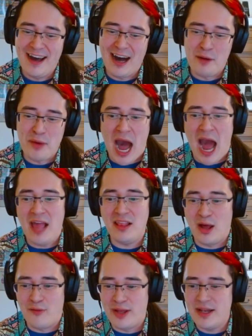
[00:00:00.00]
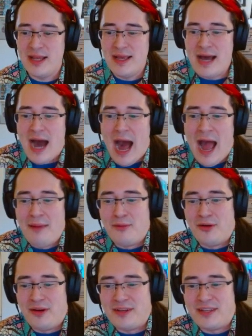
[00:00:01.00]
I love it. I'm
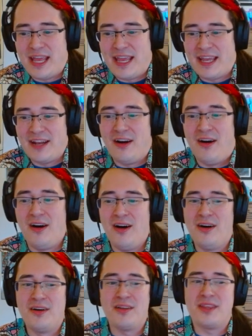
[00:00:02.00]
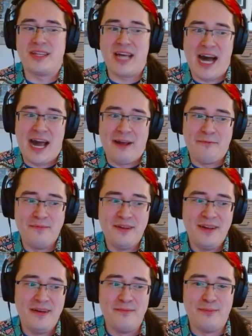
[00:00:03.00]
going to take it all the time,
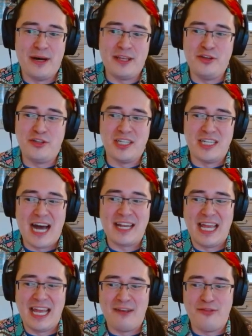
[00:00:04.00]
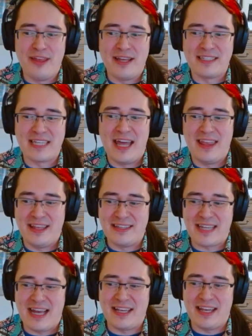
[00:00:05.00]
but you should not take Fling as highly as
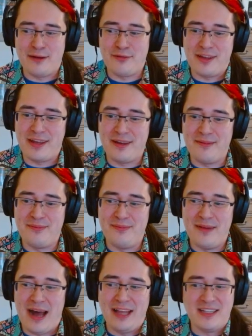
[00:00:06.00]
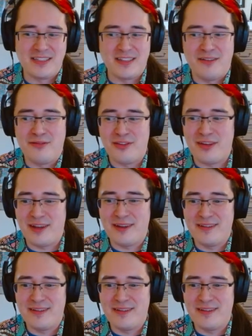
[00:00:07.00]
I take Fling. I just love Fling.